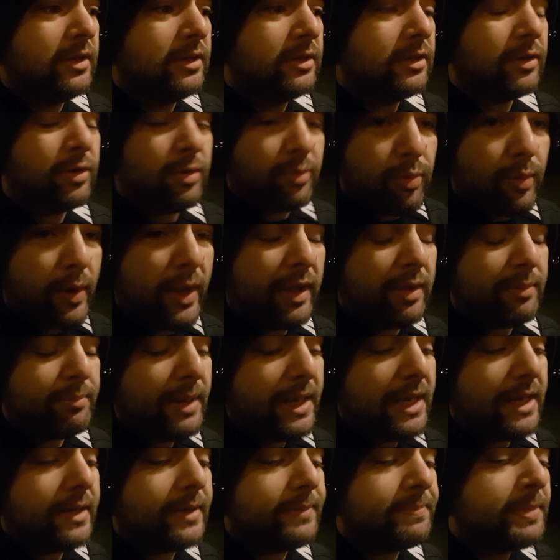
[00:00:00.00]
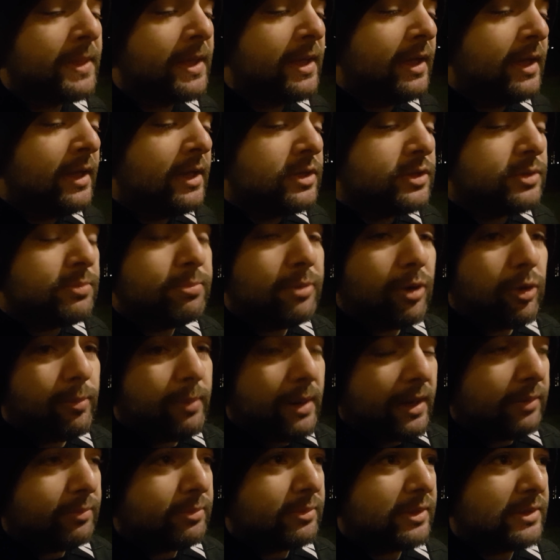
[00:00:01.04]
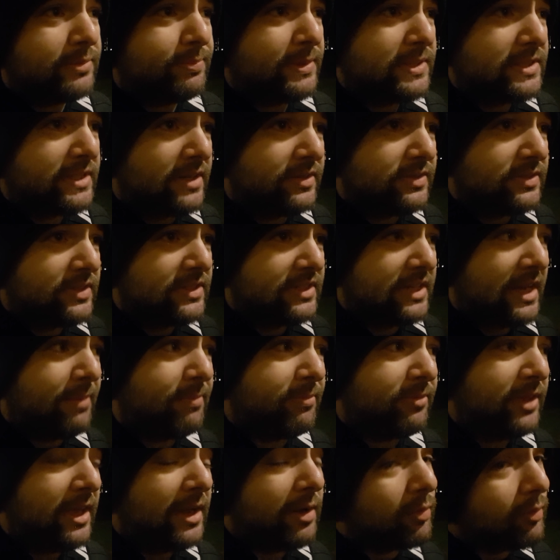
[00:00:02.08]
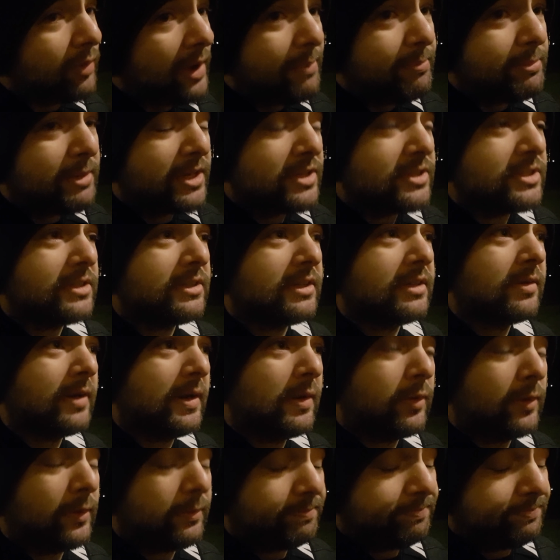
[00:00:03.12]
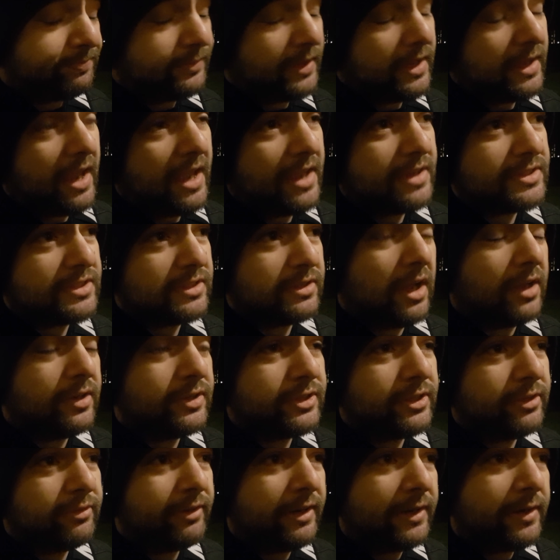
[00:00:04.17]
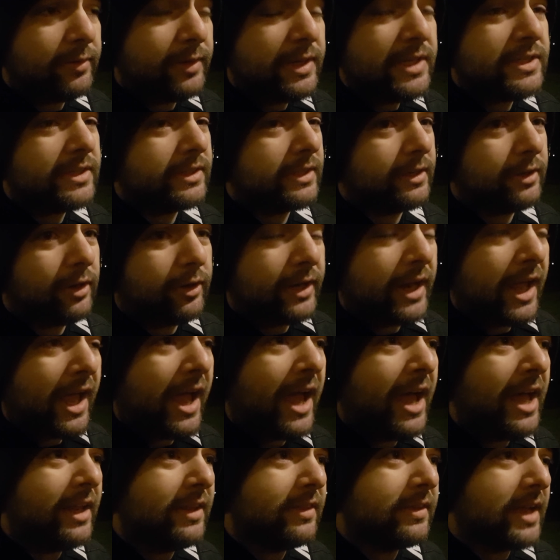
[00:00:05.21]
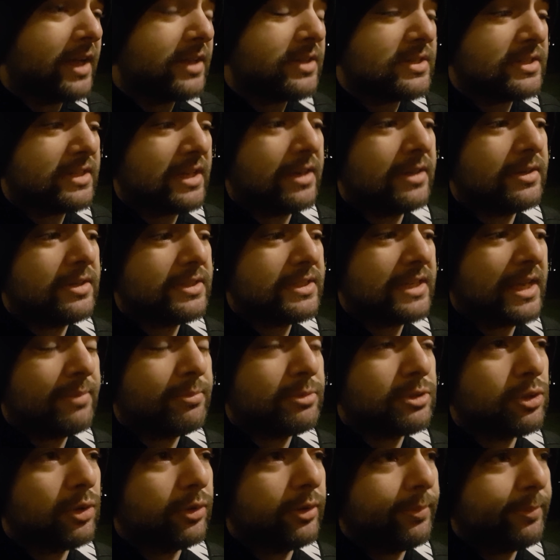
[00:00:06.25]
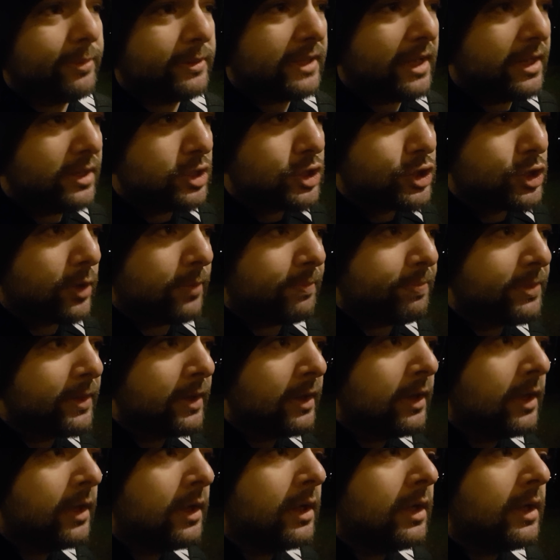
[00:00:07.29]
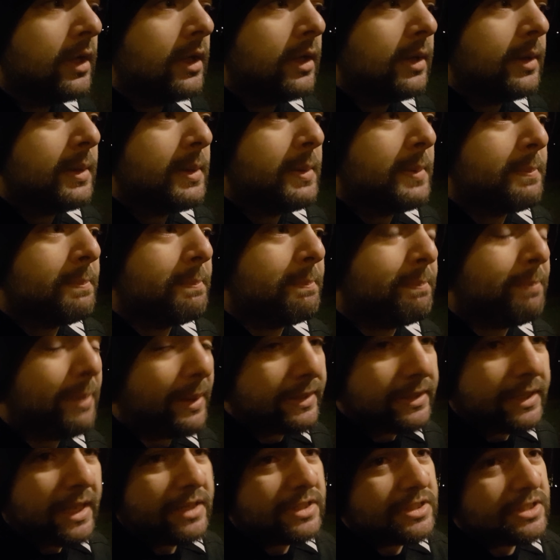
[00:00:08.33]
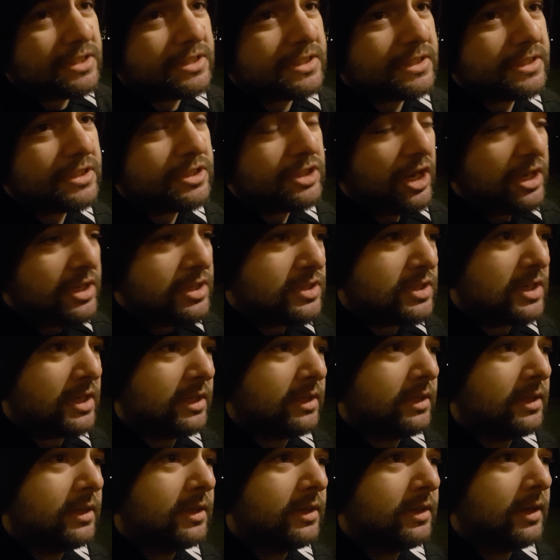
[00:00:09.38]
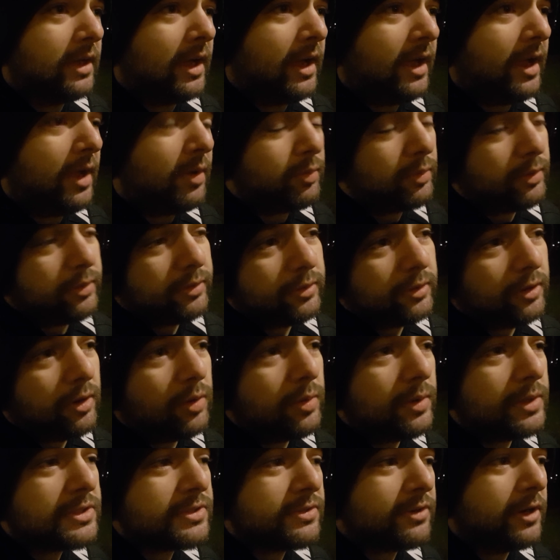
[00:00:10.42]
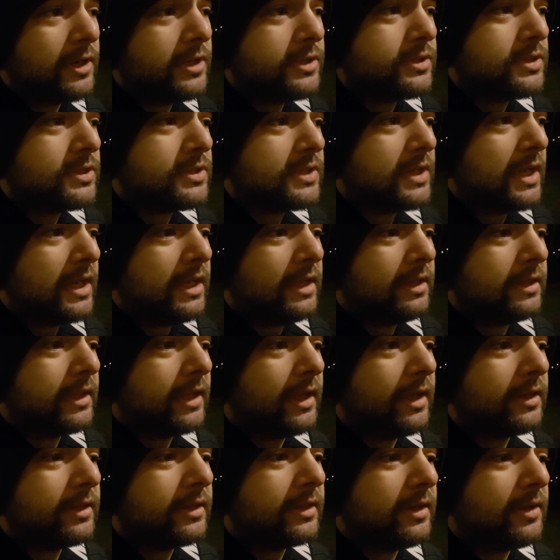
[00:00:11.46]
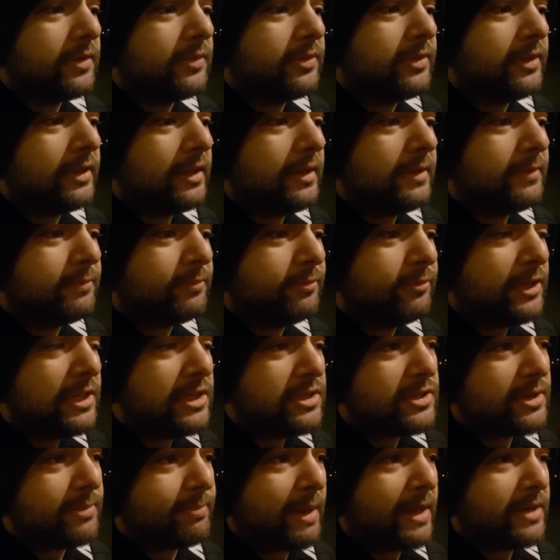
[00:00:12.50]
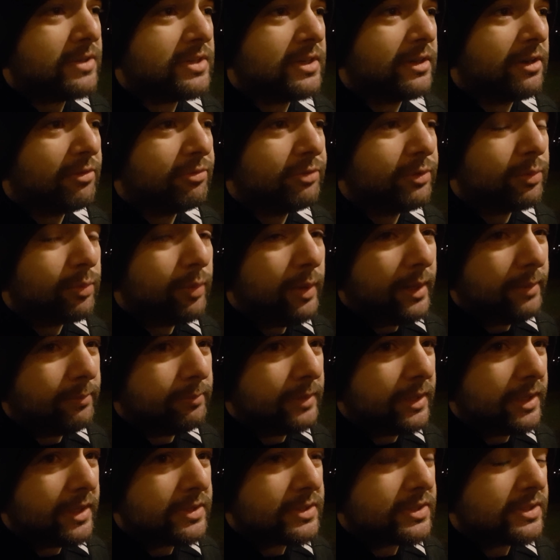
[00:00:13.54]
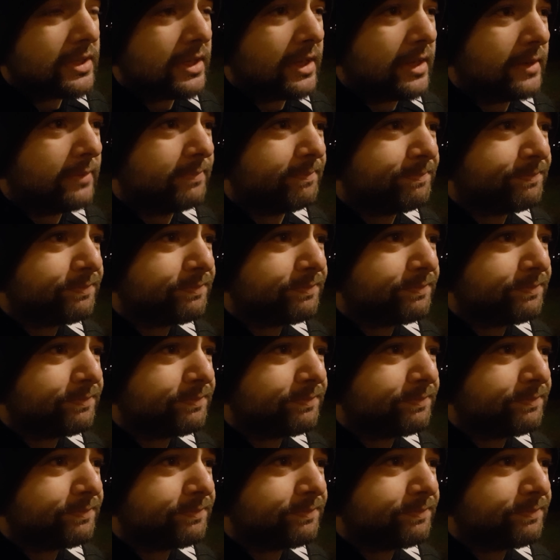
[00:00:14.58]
you know, well made. Mobile represents the same thing. Web doesn't, or has until very recently not had that same sort of potential. But that's changing. I would go as far as to say that the feature matching of the web is a